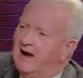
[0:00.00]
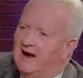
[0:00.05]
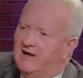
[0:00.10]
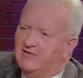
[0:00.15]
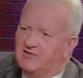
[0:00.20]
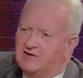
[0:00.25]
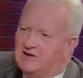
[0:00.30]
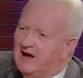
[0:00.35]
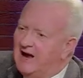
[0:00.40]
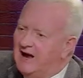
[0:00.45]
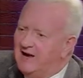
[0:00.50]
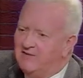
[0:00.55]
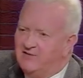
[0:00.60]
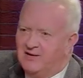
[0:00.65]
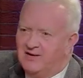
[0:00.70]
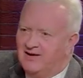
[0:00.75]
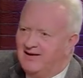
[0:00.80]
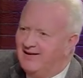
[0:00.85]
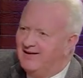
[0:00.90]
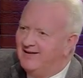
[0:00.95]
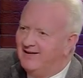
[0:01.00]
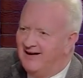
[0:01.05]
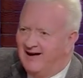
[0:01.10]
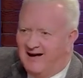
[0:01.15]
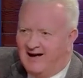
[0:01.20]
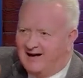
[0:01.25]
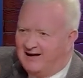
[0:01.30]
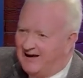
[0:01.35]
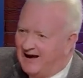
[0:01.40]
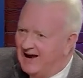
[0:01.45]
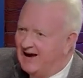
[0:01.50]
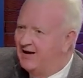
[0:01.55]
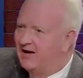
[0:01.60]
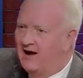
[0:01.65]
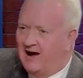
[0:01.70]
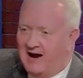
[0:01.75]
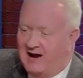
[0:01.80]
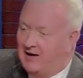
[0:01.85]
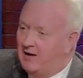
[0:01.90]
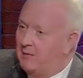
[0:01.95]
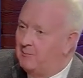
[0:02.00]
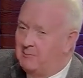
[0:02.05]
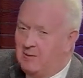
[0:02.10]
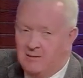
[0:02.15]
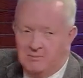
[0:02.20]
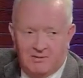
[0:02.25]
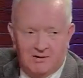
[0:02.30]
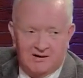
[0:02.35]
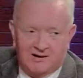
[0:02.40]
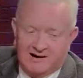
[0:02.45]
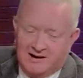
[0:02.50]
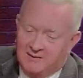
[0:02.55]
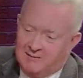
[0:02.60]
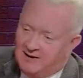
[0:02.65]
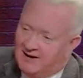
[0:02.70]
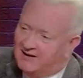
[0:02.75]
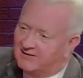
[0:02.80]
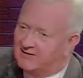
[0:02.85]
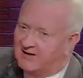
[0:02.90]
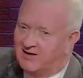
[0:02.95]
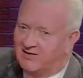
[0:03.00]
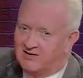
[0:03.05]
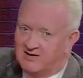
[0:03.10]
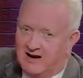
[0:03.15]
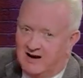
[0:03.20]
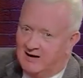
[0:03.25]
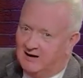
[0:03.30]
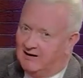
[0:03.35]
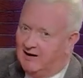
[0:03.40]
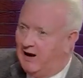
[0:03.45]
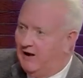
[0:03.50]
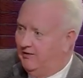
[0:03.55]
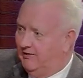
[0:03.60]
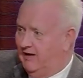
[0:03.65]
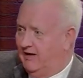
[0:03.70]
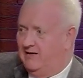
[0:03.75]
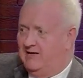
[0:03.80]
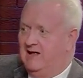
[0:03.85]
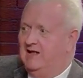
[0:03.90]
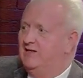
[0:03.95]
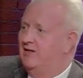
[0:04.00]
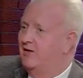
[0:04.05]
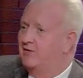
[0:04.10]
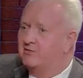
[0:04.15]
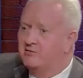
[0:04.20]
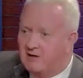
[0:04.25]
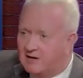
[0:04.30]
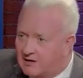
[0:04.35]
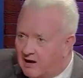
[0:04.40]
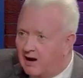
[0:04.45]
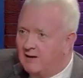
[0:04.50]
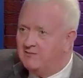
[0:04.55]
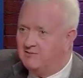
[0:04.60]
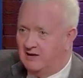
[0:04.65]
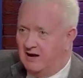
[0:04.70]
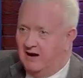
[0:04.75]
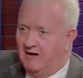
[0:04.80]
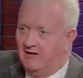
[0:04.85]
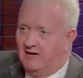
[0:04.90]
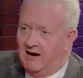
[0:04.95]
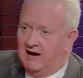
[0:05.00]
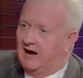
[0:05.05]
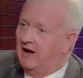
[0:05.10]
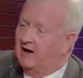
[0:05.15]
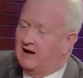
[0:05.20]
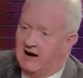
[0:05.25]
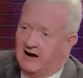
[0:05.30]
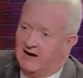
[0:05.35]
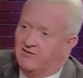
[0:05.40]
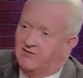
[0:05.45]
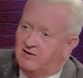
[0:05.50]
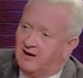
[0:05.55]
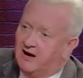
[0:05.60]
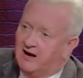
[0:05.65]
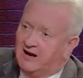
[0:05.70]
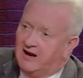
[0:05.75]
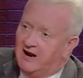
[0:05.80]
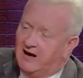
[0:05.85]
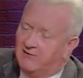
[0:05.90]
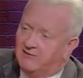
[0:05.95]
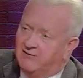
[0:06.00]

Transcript: And Steve, again, and people are going to be out there saying, God, they said this 3 times now, and I can't say it enough.